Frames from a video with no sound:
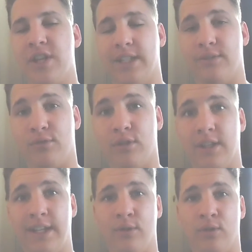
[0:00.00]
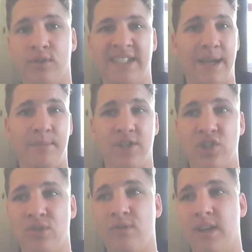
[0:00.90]
James Frawley or Sam
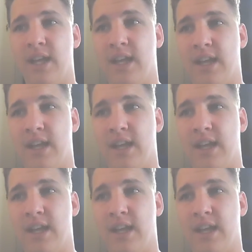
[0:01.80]
Mitchell.